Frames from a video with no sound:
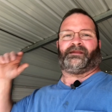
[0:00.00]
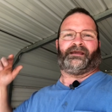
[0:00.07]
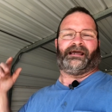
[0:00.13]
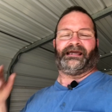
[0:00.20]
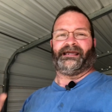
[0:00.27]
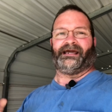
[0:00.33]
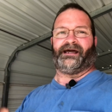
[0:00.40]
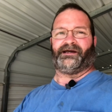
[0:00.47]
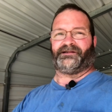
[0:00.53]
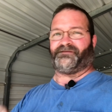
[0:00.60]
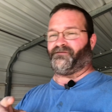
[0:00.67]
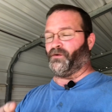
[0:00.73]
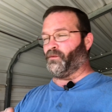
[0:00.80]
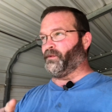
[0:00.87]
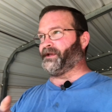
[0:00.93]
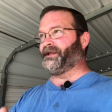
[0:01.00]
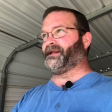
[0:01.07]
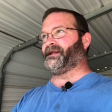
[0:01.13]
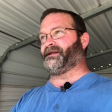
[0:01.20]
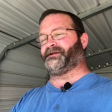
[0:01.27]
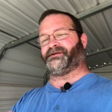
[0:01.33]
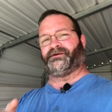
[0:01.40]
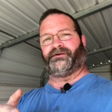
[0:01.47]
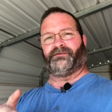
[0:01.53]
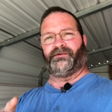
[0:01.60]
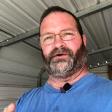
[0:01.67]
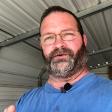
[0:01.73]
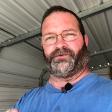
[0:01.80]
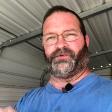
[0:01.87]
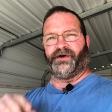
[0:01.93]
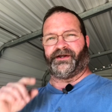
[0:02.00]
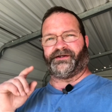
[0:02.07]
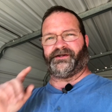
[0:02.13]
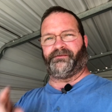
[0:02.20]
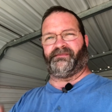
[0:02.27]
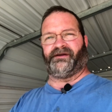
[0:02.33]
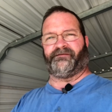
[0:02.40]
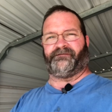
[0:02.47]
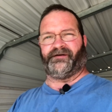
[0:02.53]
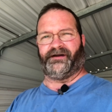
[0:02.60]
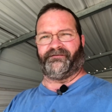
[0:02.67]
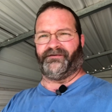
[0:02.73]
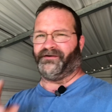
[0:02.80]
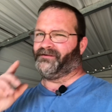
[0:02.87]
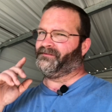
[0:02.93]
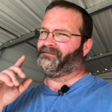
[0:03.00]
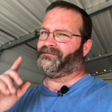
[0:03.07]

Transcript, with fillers: Hey guys, before we get into it real quick, do me a favor.